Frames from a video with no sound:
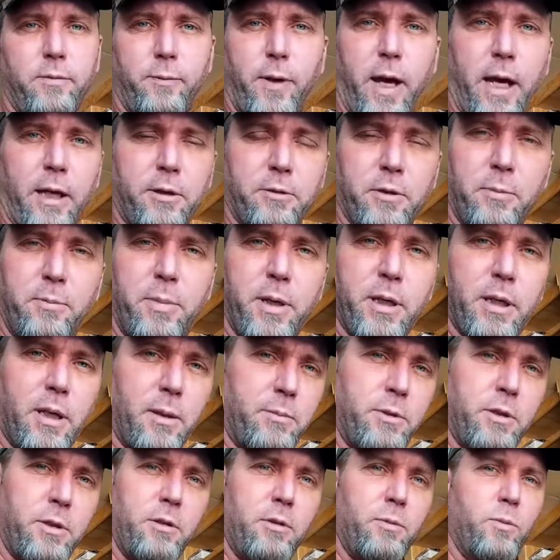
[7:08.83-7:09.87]
factory
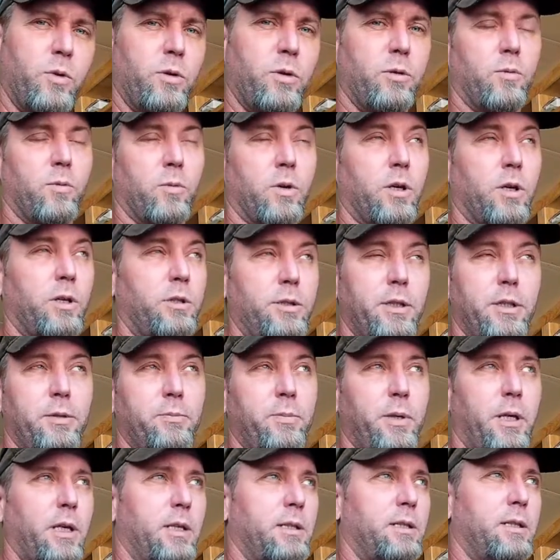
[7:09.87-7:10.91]
pickup tube wouldn't work just
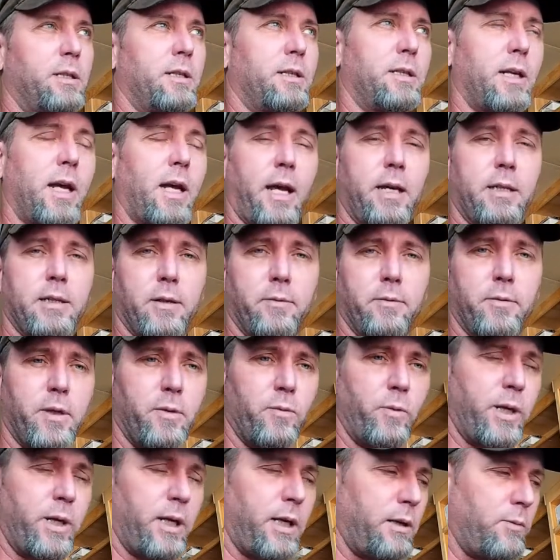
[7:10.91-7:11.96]
because of the size of it.
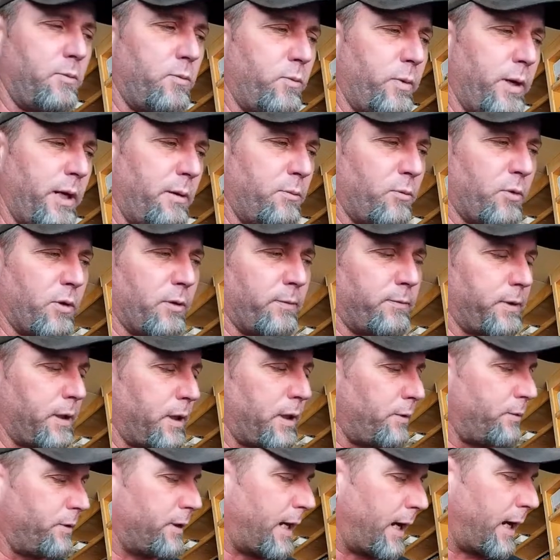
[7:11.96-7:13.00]
We need more
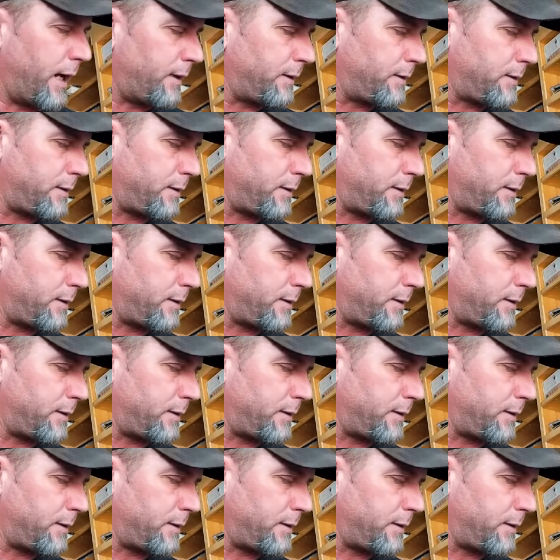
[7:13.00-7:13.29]
flow than that.